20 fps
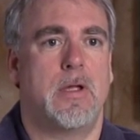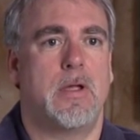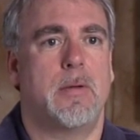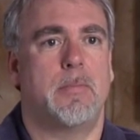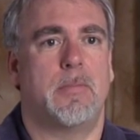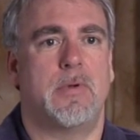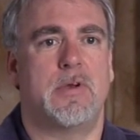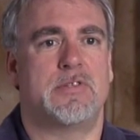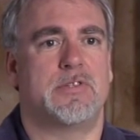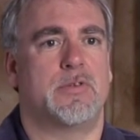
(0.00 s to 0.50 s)

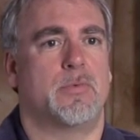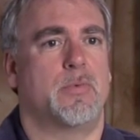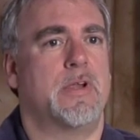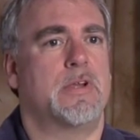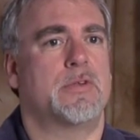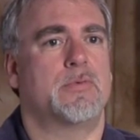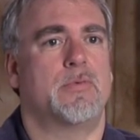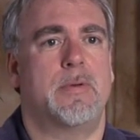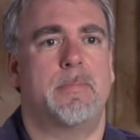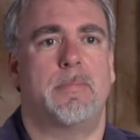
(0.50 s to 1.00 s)
But as the
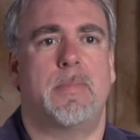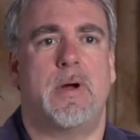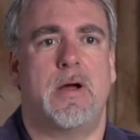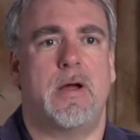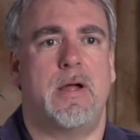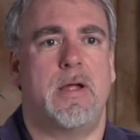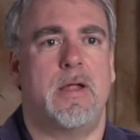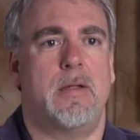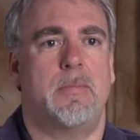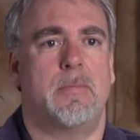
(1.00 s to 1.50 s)
weeks went
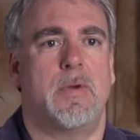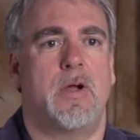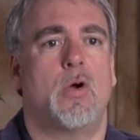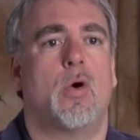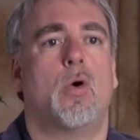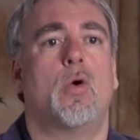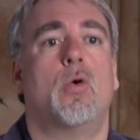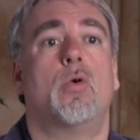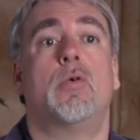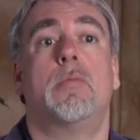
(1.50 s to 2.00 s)
by, my
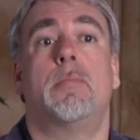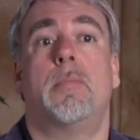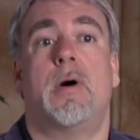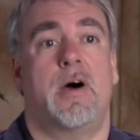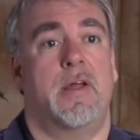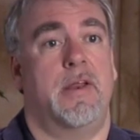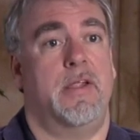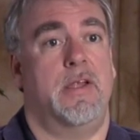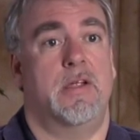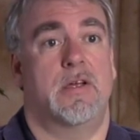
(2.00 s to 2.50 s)
whole
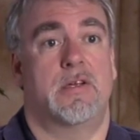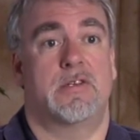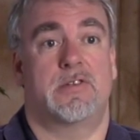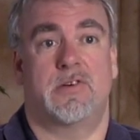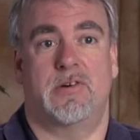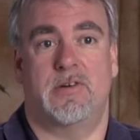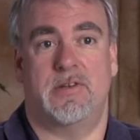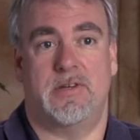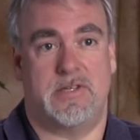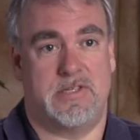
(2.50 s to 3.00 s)
body
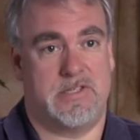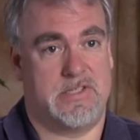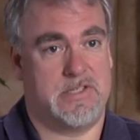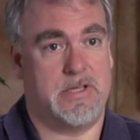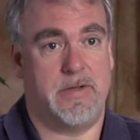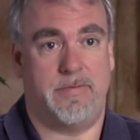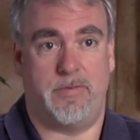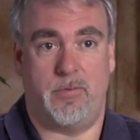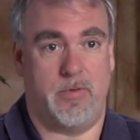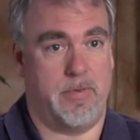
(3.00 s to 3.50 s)
started to
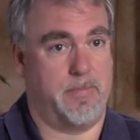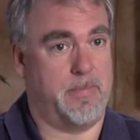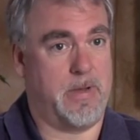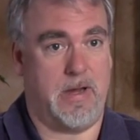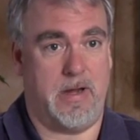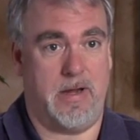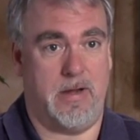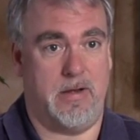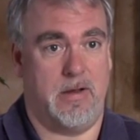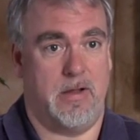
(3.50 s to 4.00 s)
stiffen with
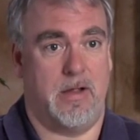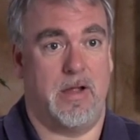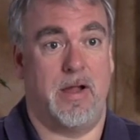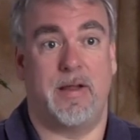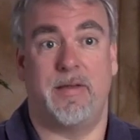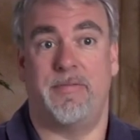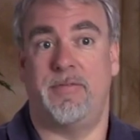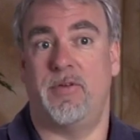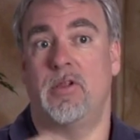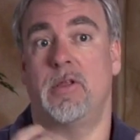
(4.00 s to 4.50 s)
pain. I
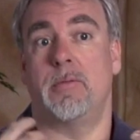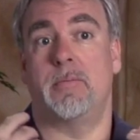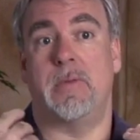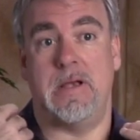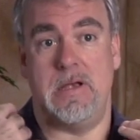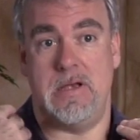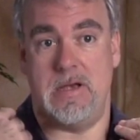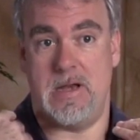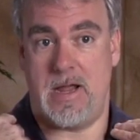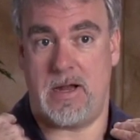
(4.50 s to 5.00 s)
could feel it in my
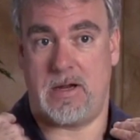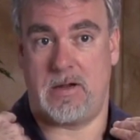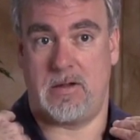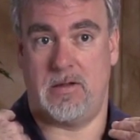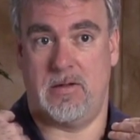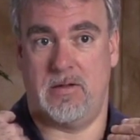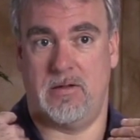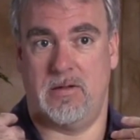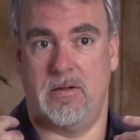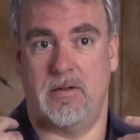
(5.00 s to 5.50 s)
neck,
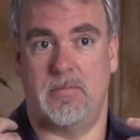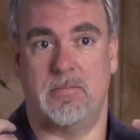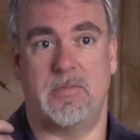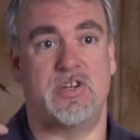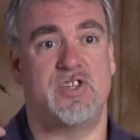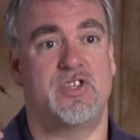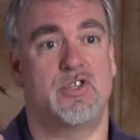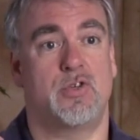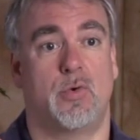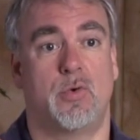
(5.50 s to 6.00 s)
my
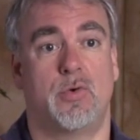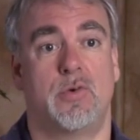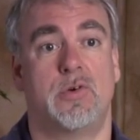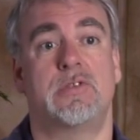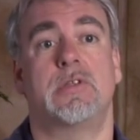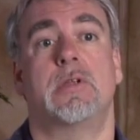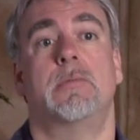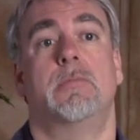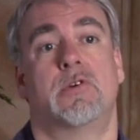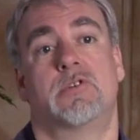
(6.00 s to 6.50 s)

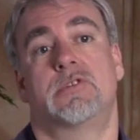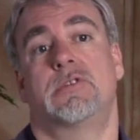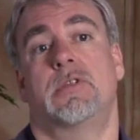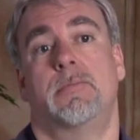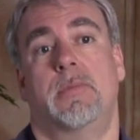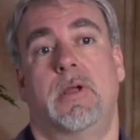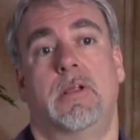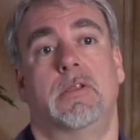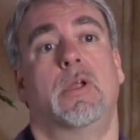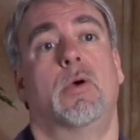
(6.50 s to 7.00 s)
shoulders, and mostly
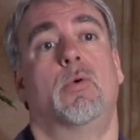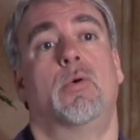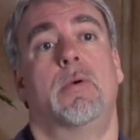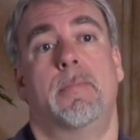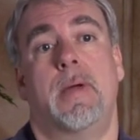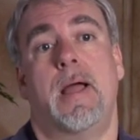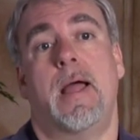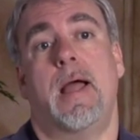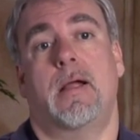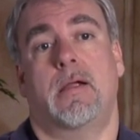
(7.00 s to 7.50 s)
my lower
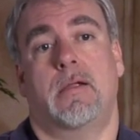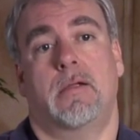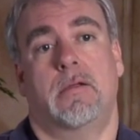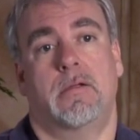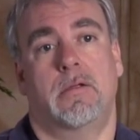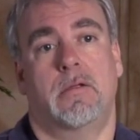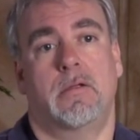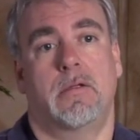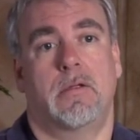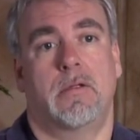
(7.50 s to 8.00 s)
back.
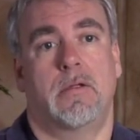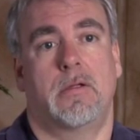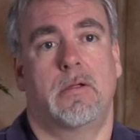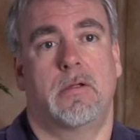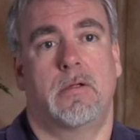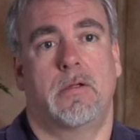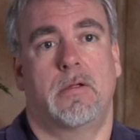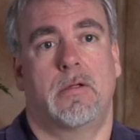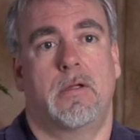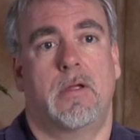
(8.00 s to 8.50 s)

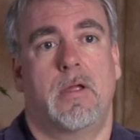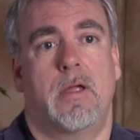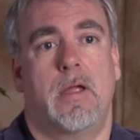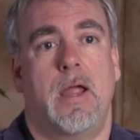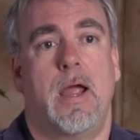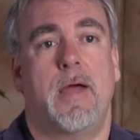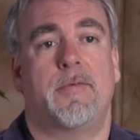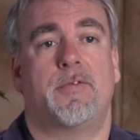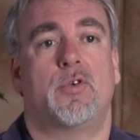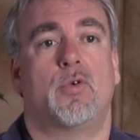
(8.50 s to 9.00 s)

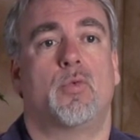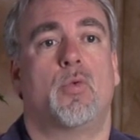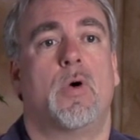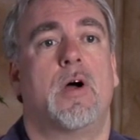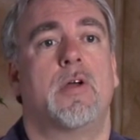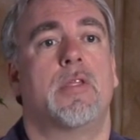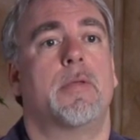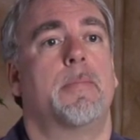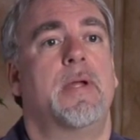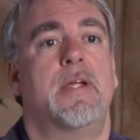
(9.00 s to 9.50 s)
After a
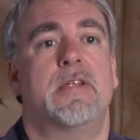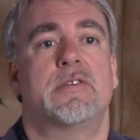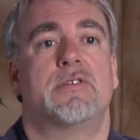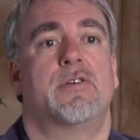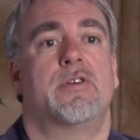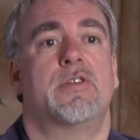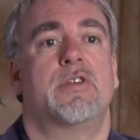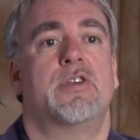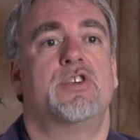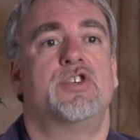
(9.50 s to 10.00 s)
while, the pain
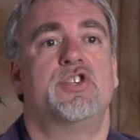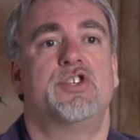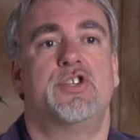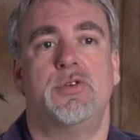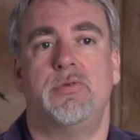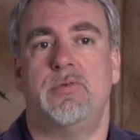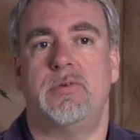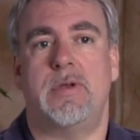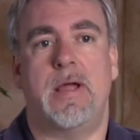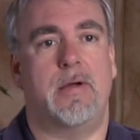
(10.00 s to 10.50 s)
started to
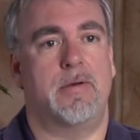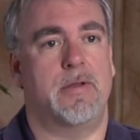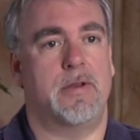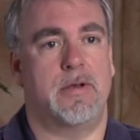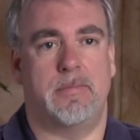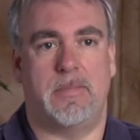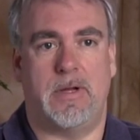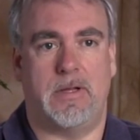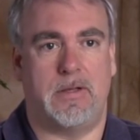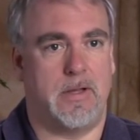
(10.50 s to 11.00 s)
shoot down
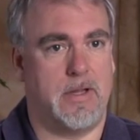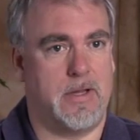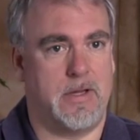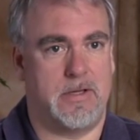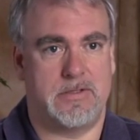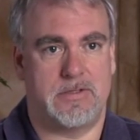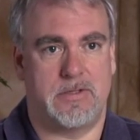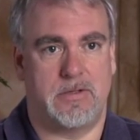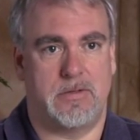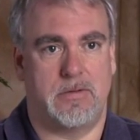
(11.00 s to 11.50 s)
into my legs.